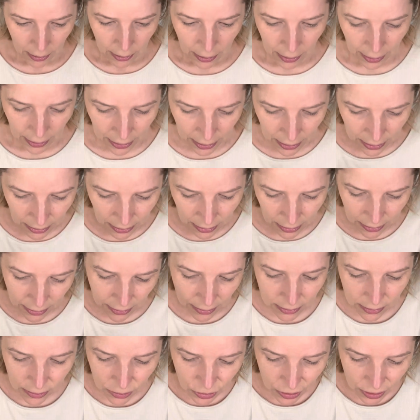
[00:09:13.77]
And it
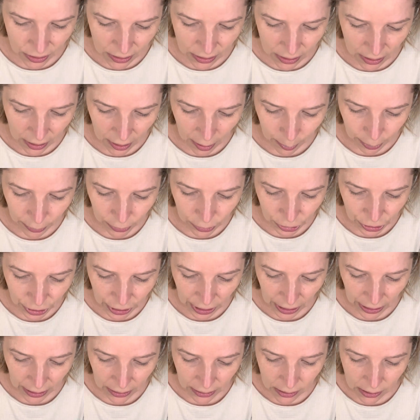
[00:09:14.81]
is just a couple
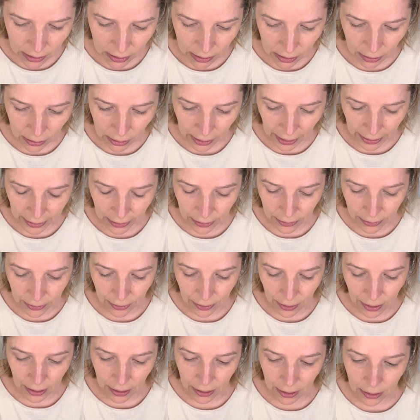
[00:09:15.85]
shades lighter
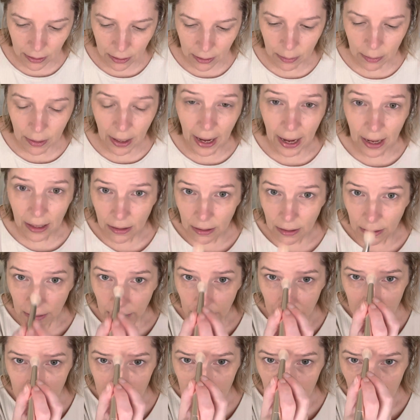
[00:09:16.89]
than
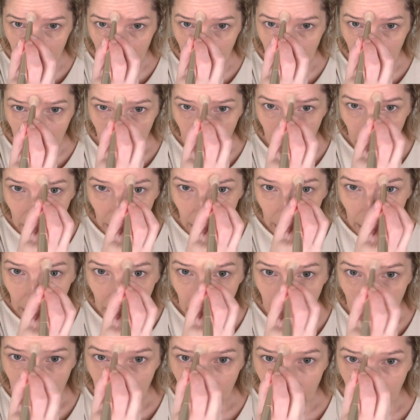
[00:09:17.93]
Athens.
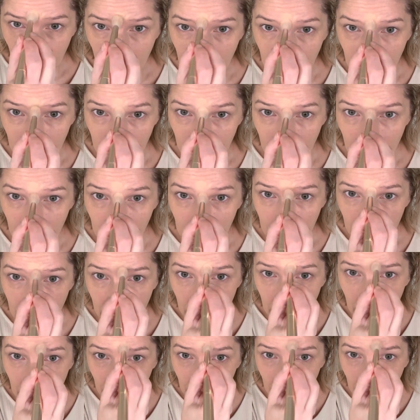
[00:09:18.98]
And I'm gonna put
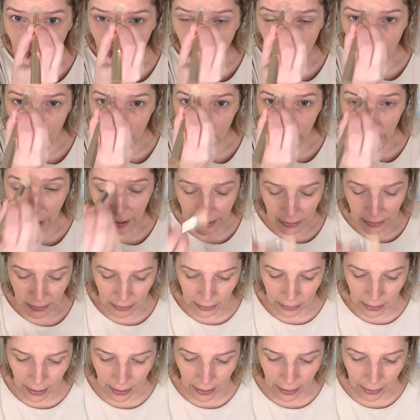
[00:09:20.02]
that brightening
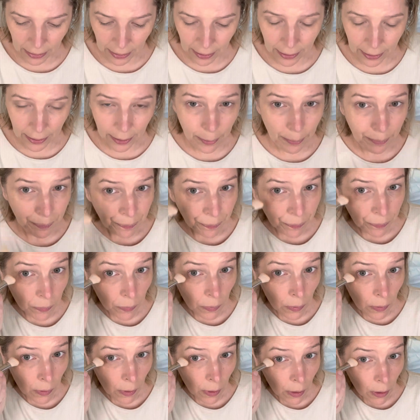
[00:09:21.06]
highlight
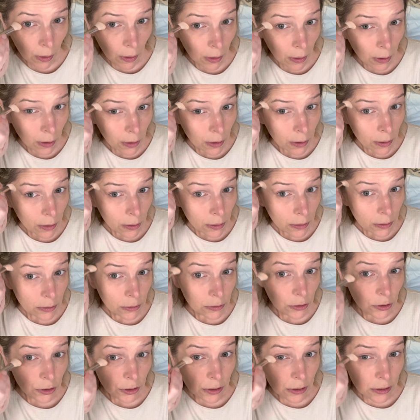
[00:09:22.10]

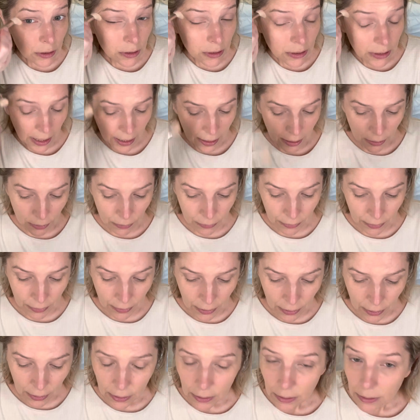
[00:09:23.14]
just down
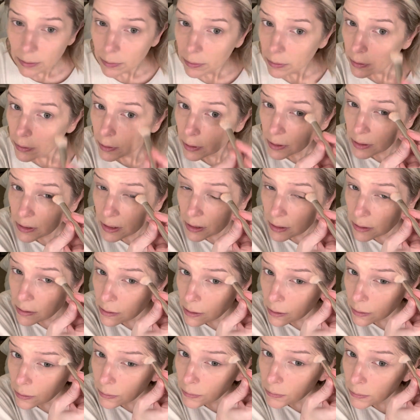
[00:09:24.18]
the
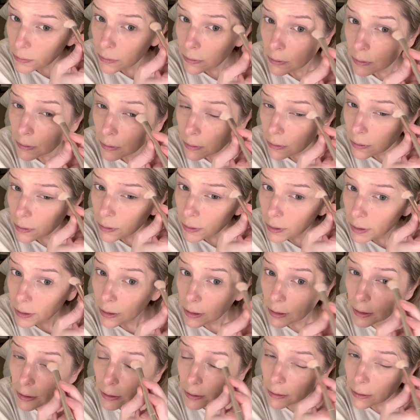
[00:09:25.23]
T-zone and
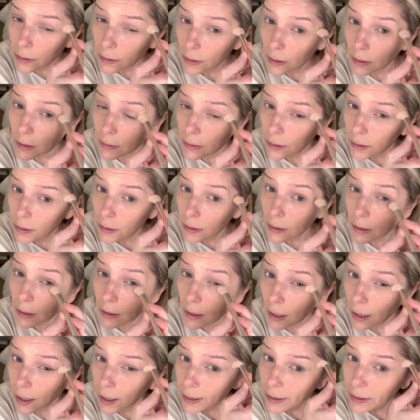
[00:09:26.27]
here on the
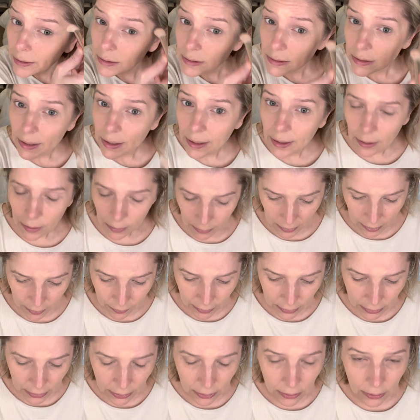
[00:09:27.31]
eyes to help give a
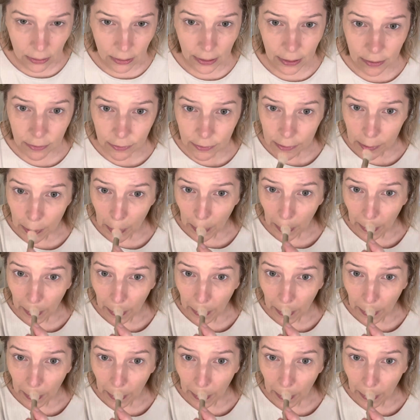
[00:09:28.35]
little lift.